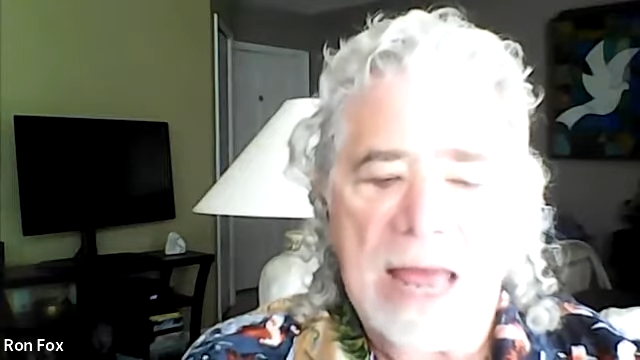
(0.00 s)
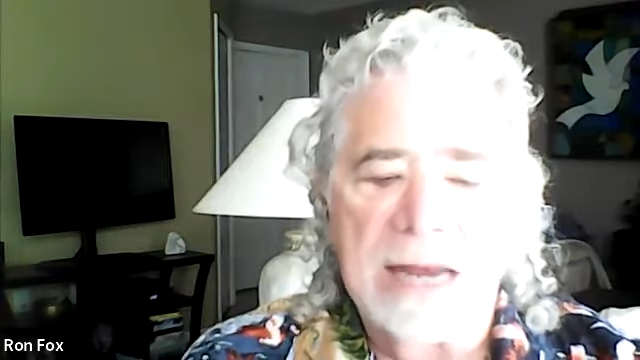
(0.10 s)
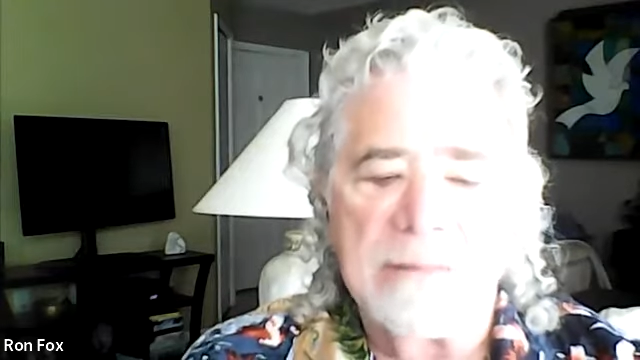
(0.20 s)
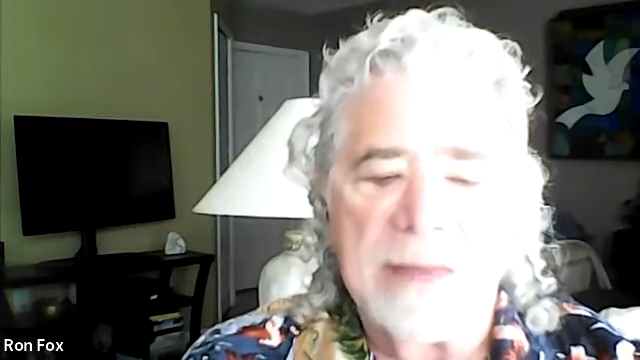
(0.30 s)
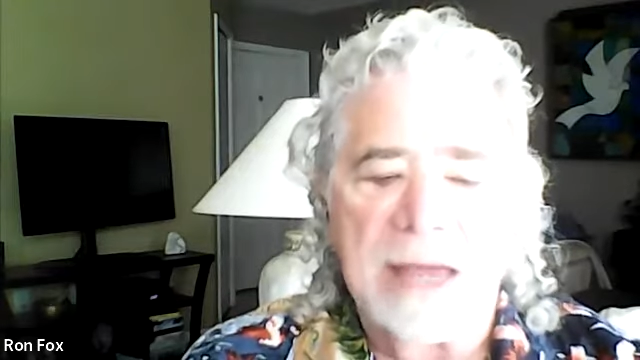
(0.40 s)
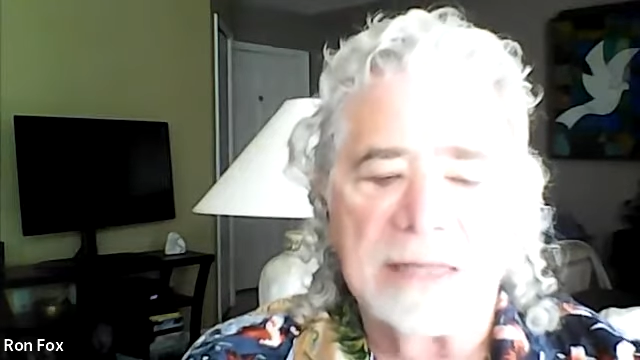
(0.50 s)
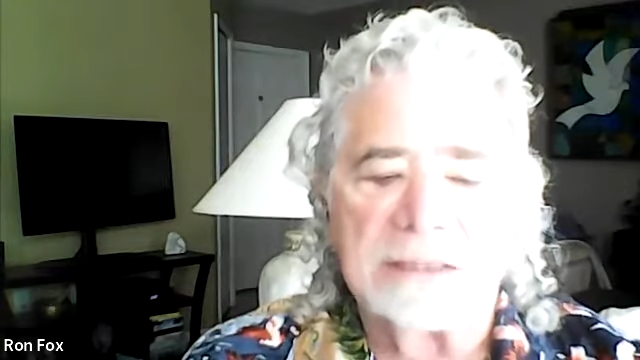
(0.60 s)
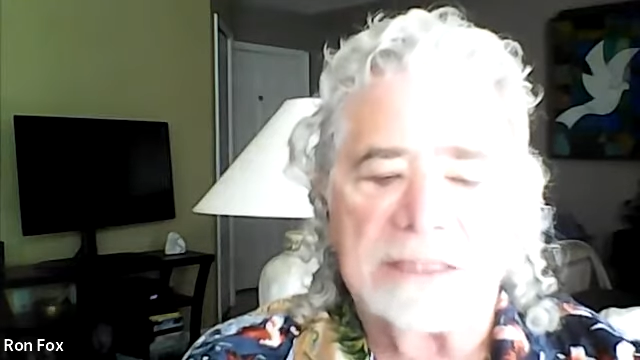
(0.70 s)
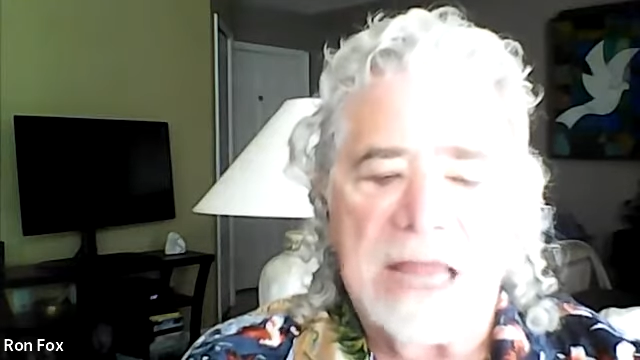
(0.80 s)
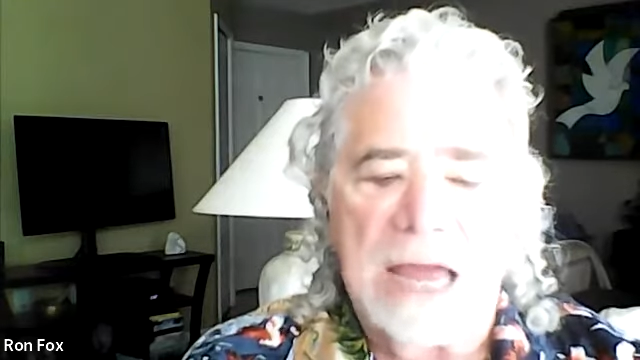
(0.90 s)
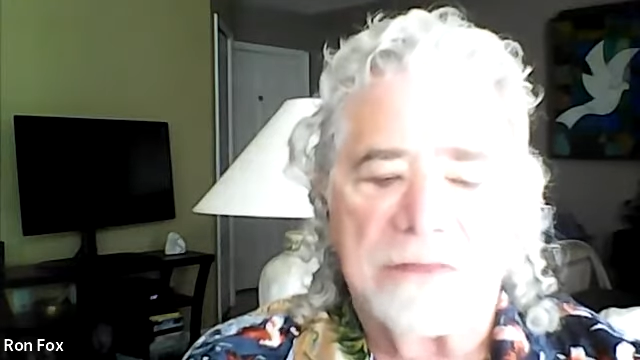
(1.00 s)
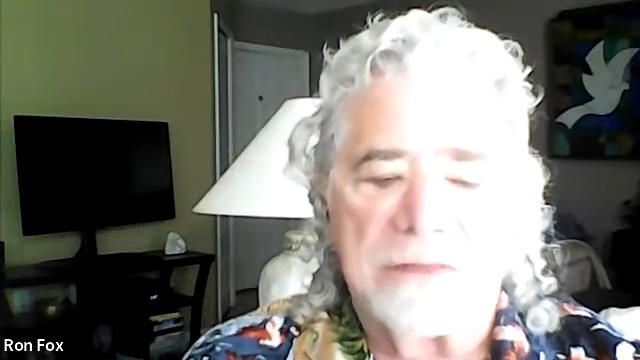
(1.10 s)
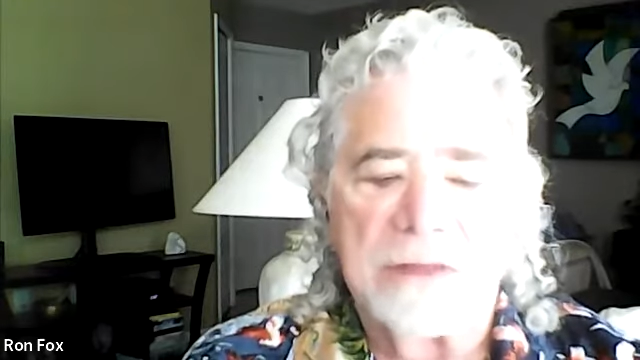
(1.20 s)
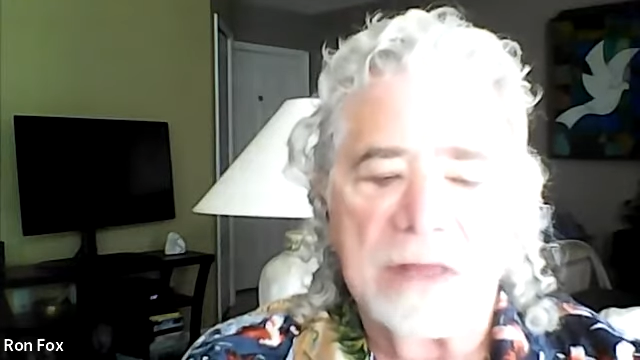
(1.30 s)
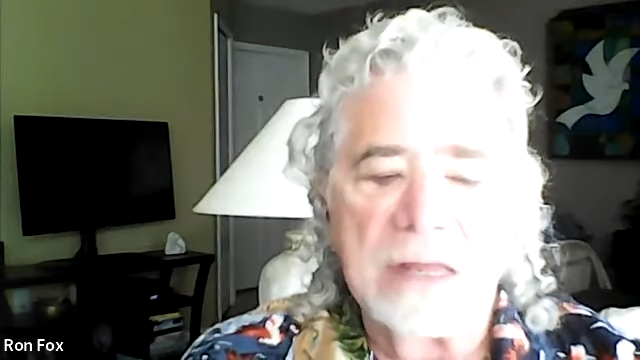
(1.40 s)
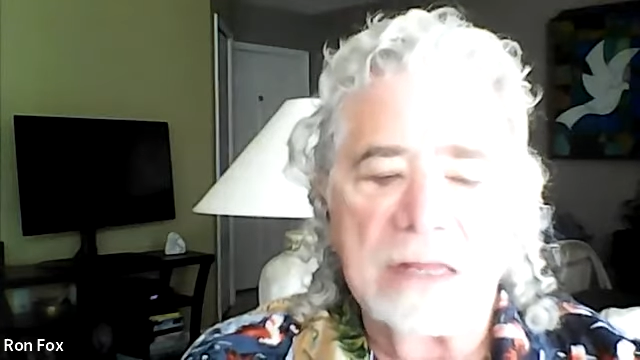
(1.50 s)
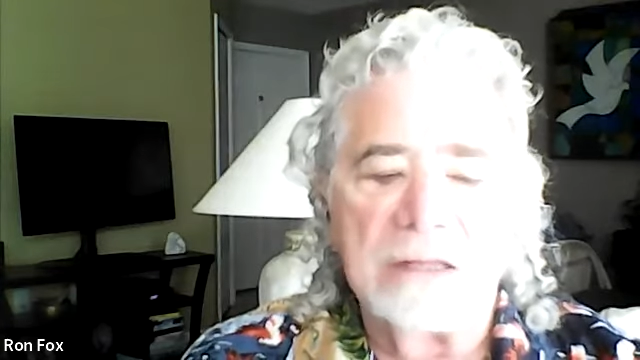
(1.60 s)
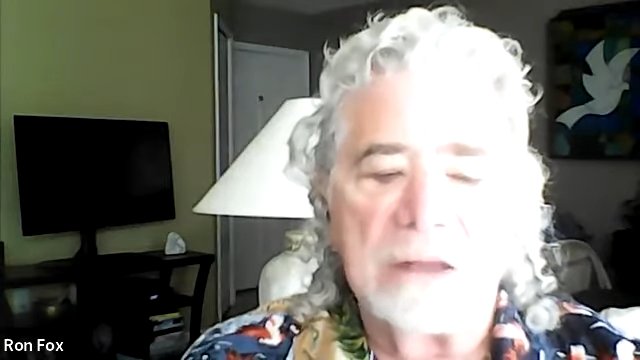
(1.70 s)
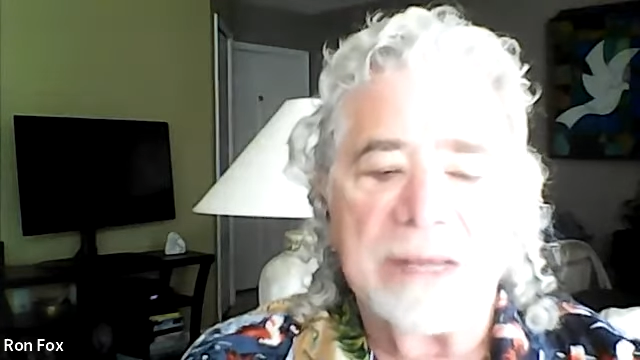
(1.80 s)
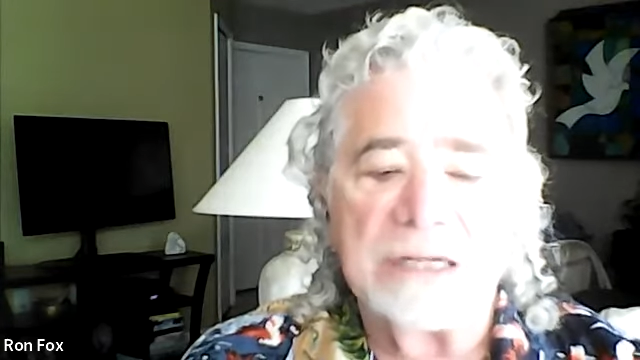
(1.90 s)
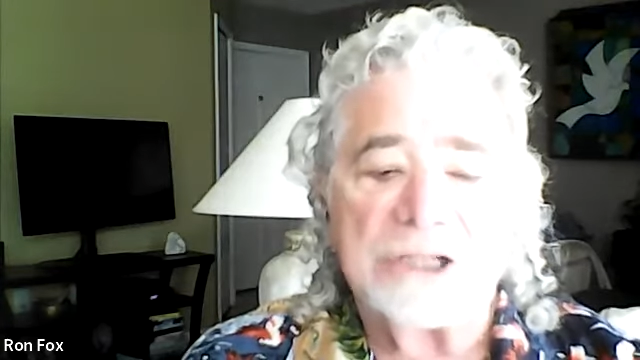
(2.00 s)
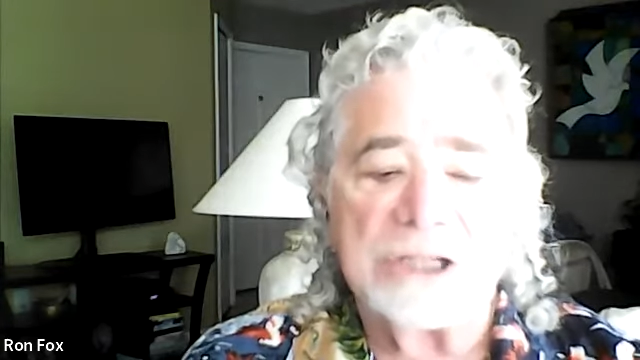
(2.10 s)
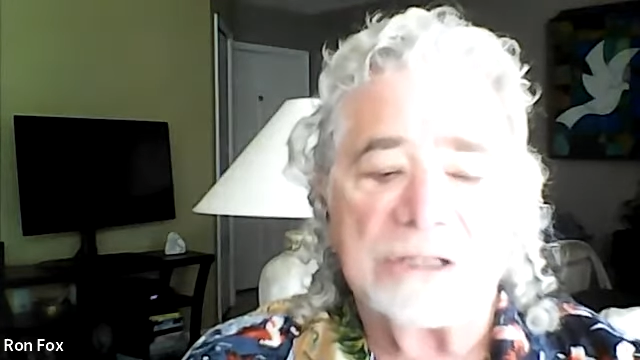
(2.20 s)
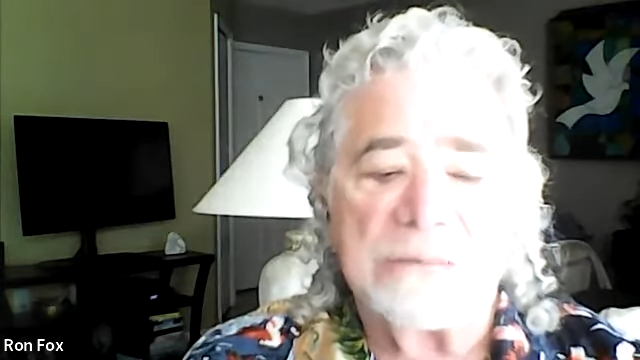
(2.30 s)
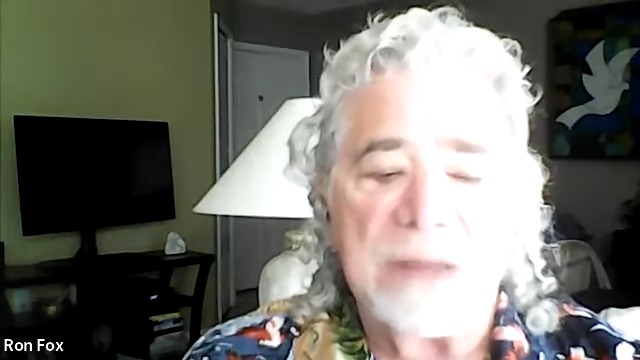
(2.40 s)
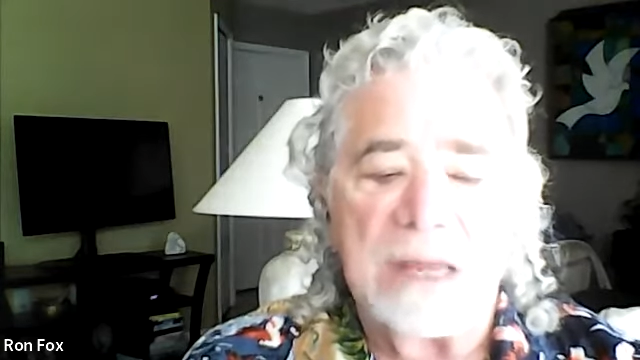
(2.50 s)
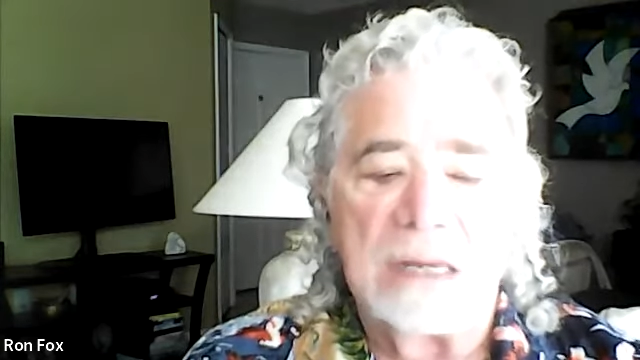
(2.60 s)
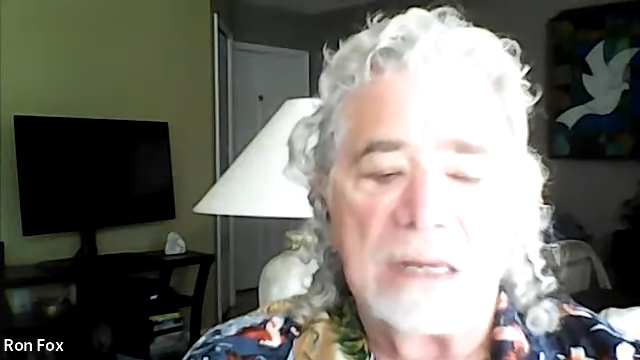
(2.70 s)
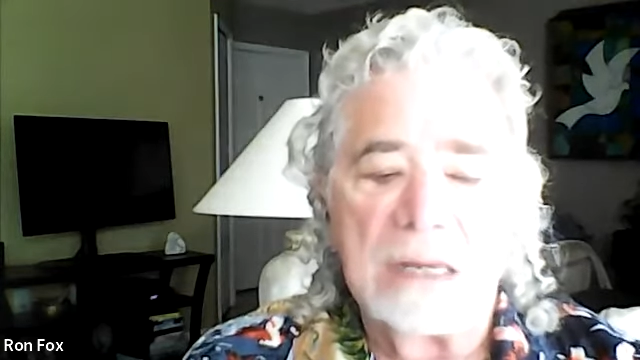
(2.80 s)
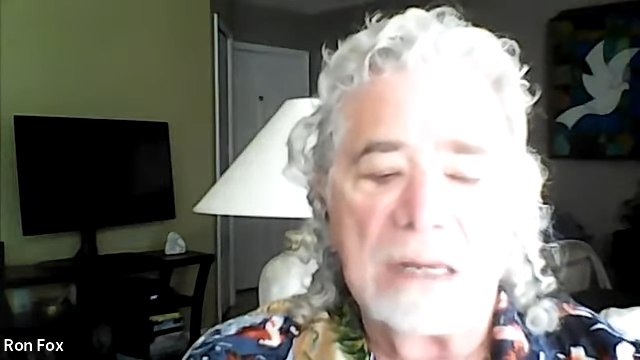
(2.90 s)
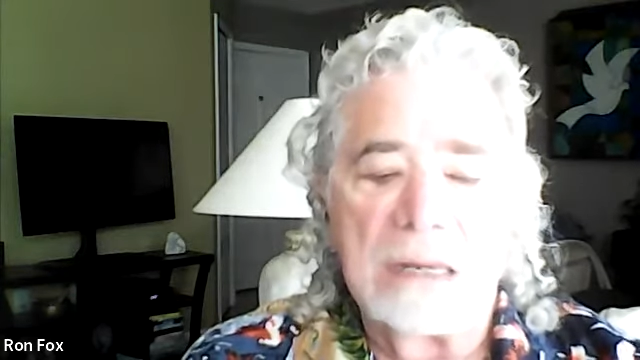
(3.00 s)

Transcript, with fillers: Any man's death diminishes me